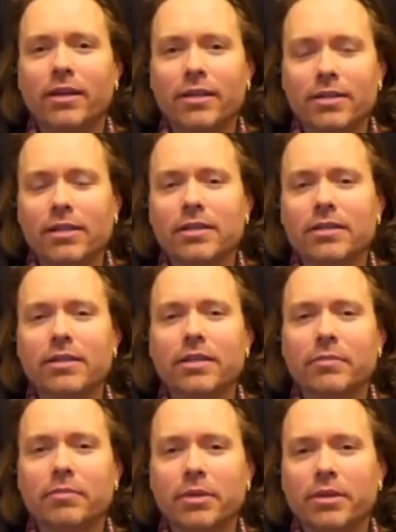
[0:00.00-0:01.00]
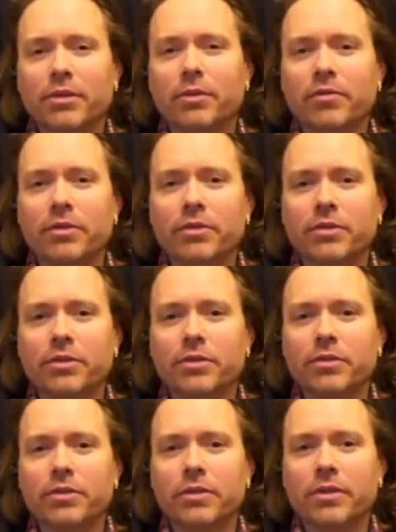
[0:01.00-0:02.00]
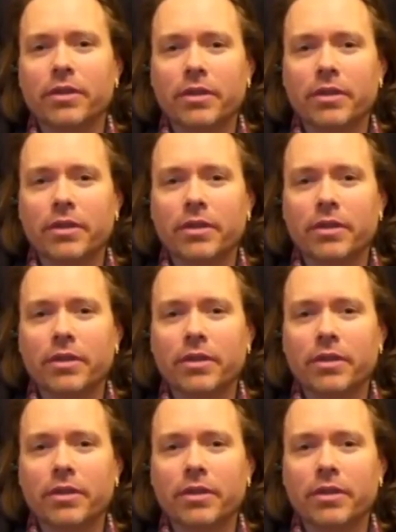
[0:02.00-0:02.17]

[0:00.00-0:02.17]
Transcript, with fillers: is listing Bitcoin futures,